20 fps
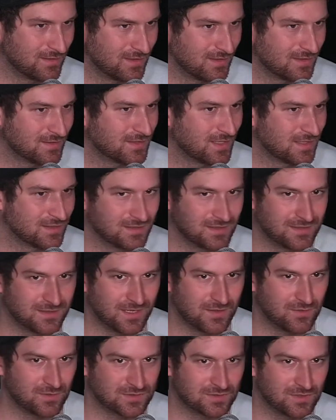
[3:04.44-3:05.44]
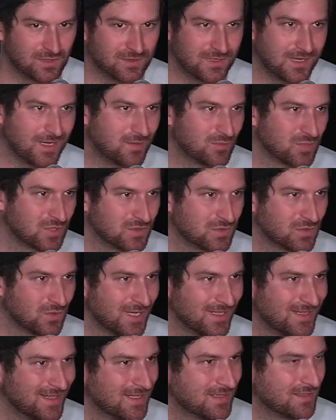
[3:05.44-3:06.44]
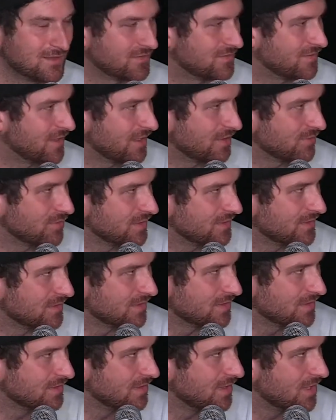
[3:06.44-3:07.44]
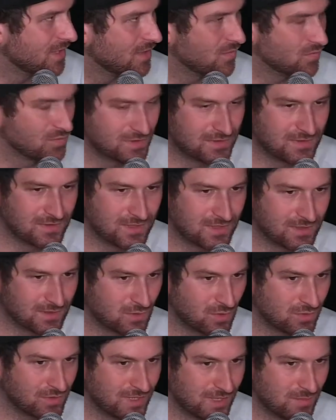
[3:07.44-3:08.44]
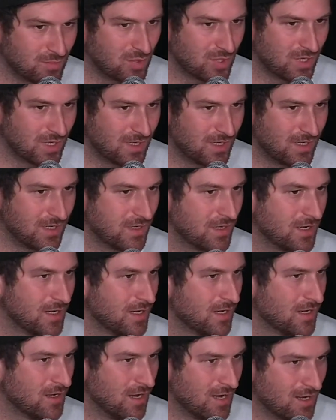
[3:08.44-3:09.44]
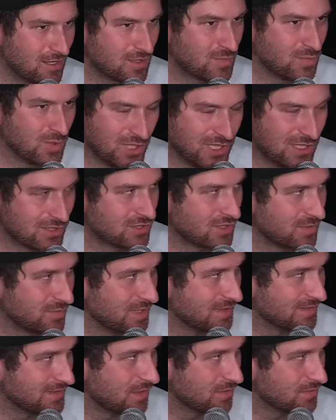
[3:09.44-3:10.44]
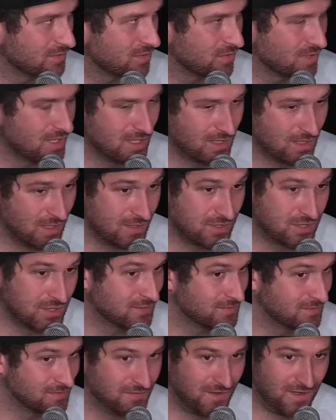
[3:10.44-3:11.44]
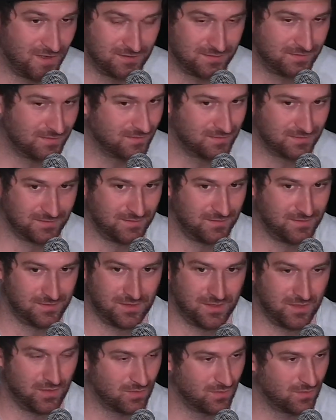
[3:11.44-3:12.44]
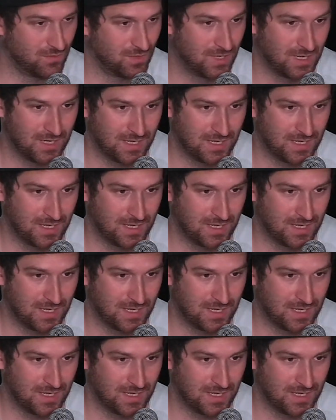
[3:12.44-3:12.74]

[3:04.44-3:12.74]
in a sense that I was not able to identify with the contemporary art production in South Korea. It just felt, you know,